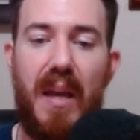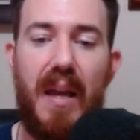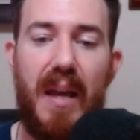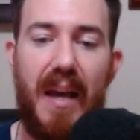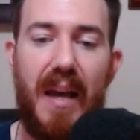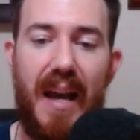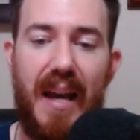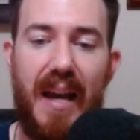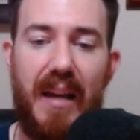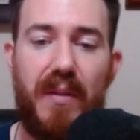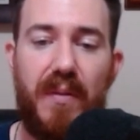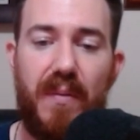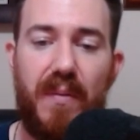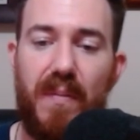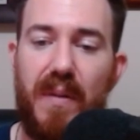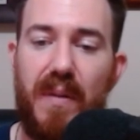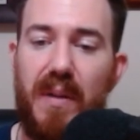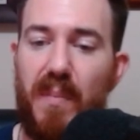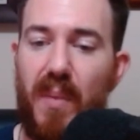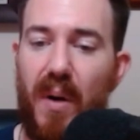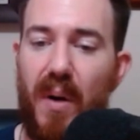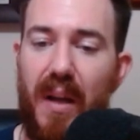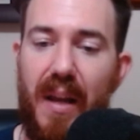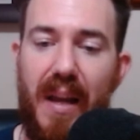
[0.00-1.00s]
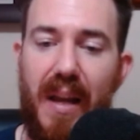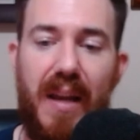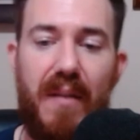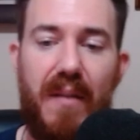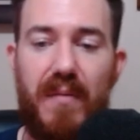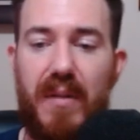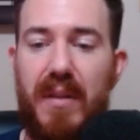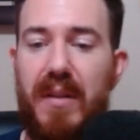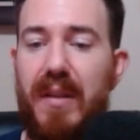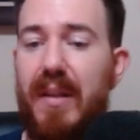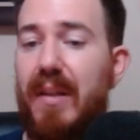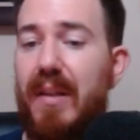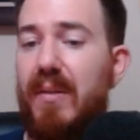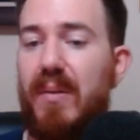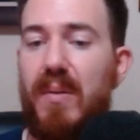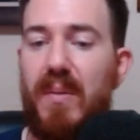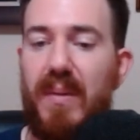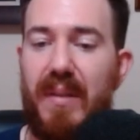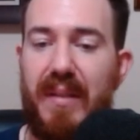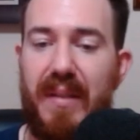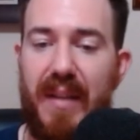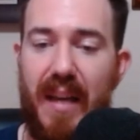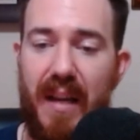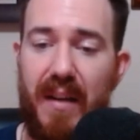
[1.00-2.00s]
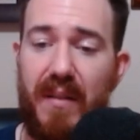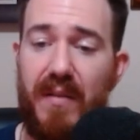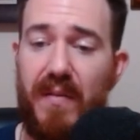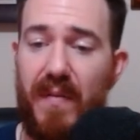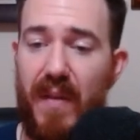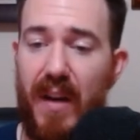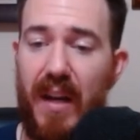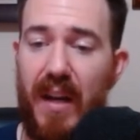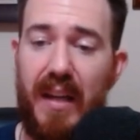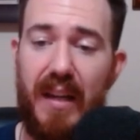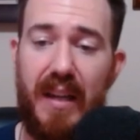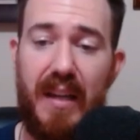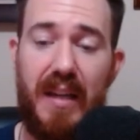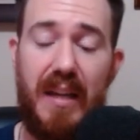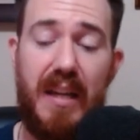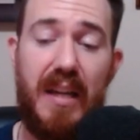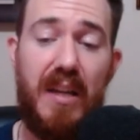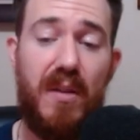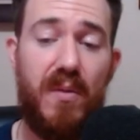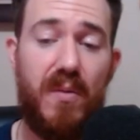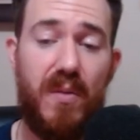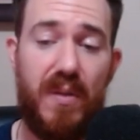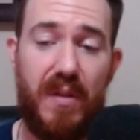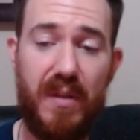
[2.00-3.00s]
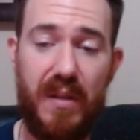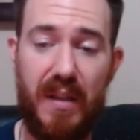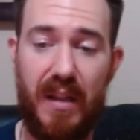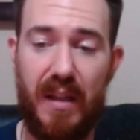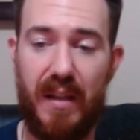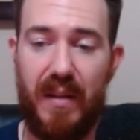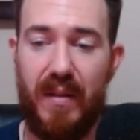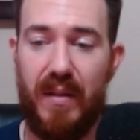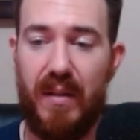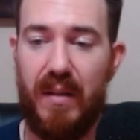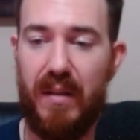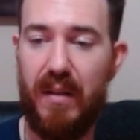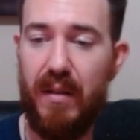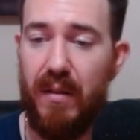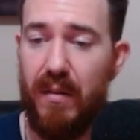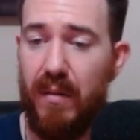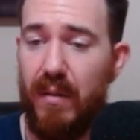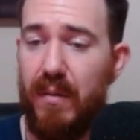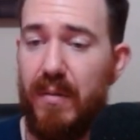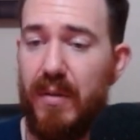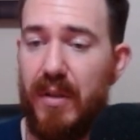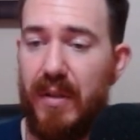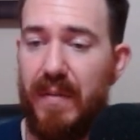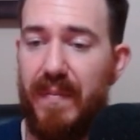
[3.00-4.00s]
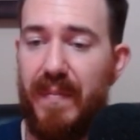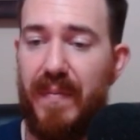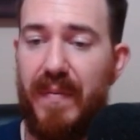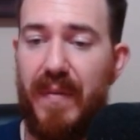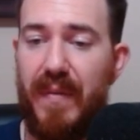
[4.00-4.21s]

Act 3 brought everything to a satisfying and interesting conclusion.